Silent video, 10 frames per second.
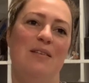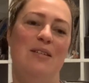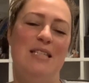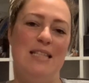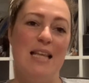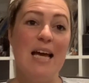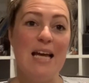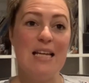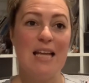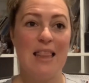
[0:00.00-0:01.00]
we did
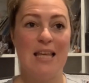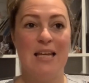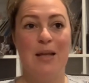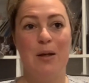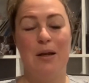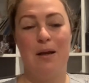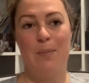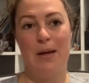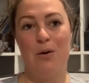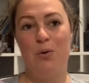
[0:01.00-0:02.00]
that, and then at
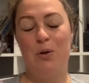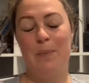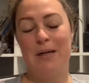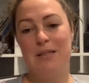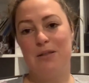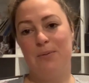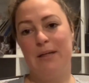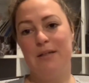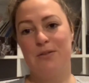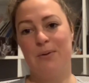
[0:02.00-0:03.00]
about 3:15,
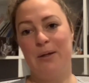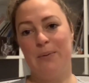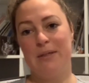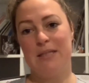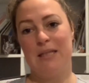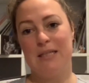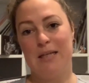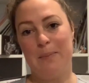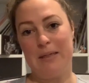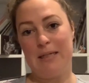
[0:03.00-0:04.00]
because Craig works in the
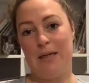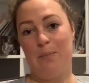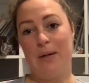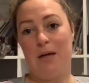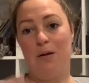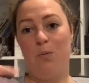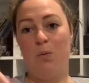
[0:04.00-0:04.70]
CBD, about